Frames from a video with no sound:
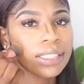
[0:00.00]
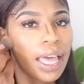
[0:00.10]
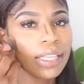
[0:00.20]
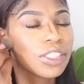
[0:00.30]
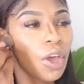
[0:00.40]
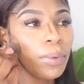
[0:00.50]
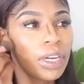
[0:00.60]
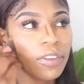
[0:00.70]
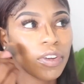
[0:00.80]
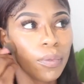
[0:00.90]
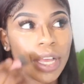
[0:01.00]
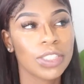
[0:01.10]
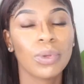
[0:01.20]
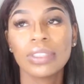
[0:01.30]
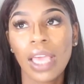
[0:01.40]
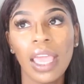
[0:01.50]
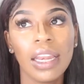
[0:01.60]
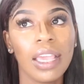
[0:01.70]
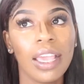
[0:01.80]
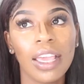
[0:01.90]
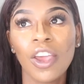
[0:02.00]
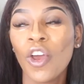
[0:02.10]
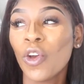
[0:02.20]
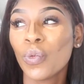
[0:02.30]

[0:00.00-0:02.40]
Like, so many different ways. With dating,